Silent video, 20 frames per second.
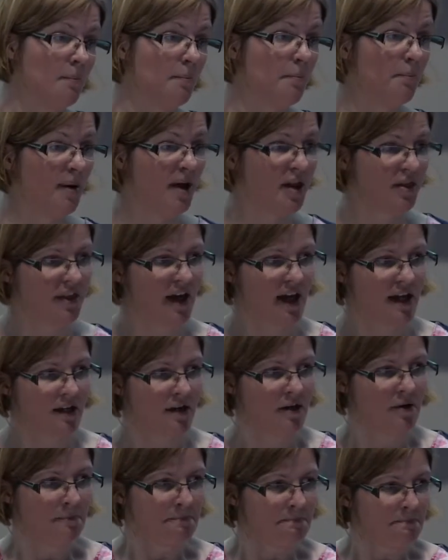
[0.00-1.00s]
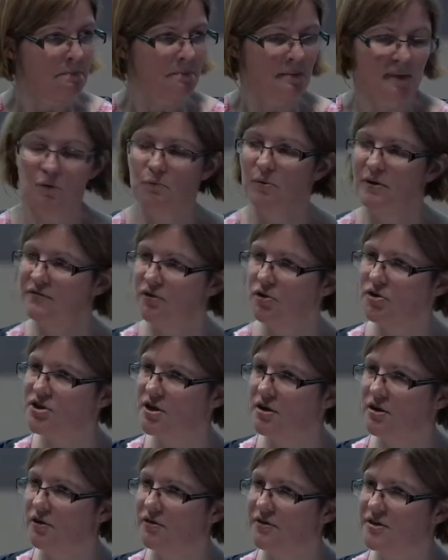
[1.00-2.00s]
But then we've also
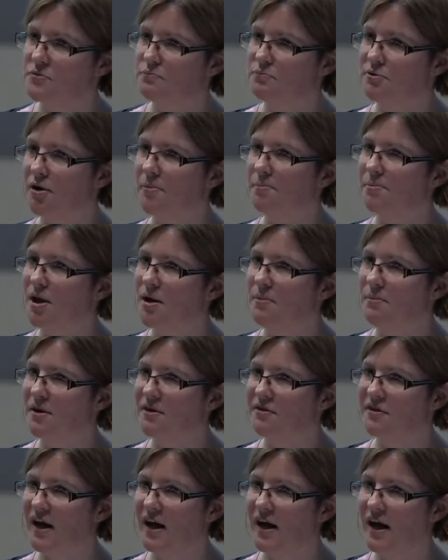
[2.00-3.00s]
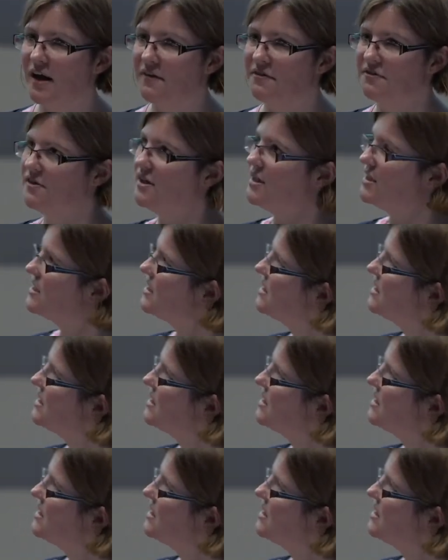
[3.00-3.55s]
got this problem that this